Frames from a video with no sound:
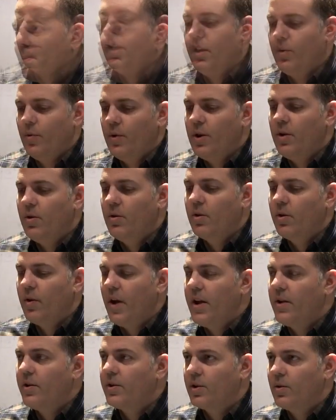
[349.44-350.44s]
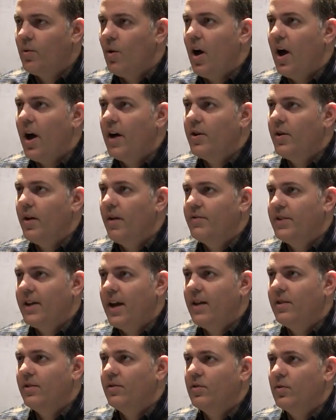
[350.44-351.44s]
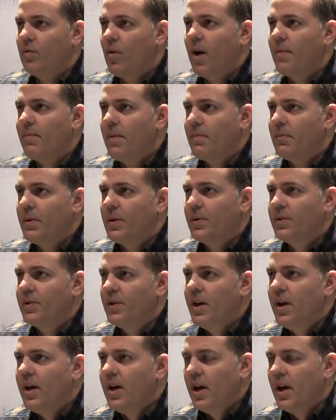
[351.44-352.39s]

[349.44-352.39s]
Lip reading: When you create your squad and you have 10 squad members,